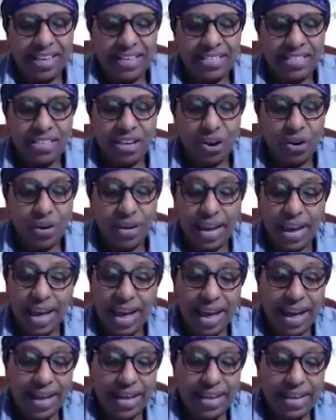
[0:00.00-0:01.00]
So
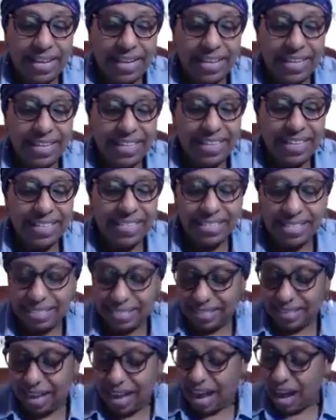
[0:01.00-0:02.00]
yeah, this
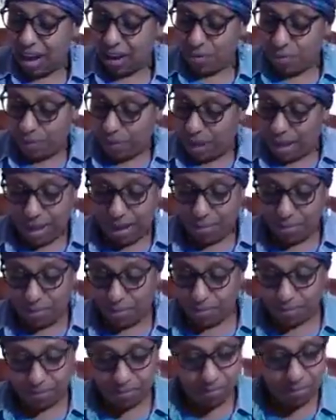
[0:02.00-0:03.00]
is
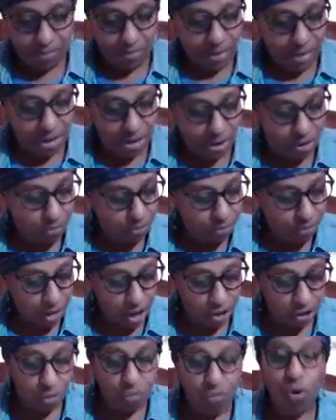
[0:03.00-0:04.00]
I'm you know,
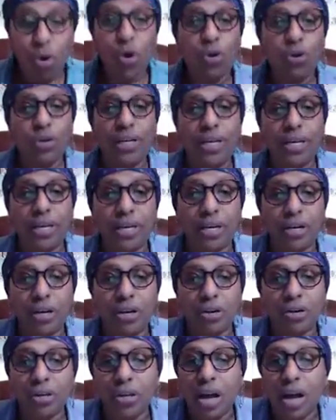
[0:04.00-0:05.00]
on a roll
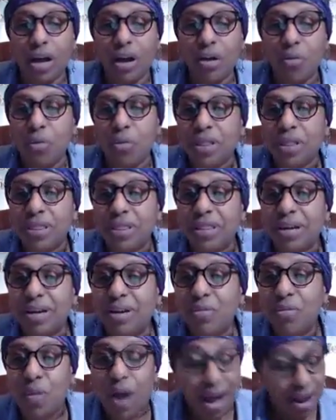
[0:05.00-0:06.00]
here with
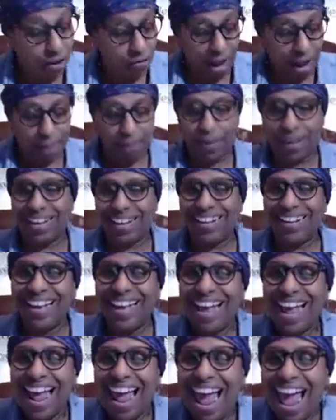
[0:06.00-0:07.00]
wire wrapping,
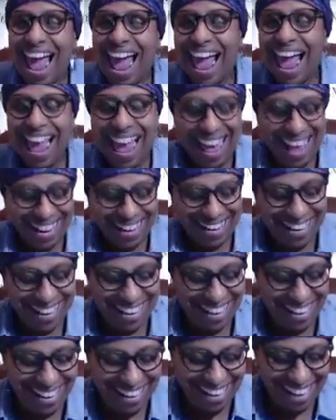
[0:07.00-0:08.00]
and
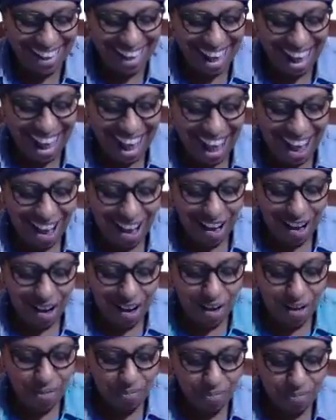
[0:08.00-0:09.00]

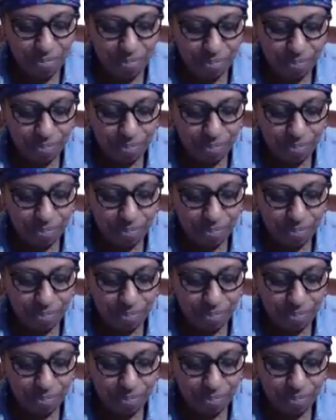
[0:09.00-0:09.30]
you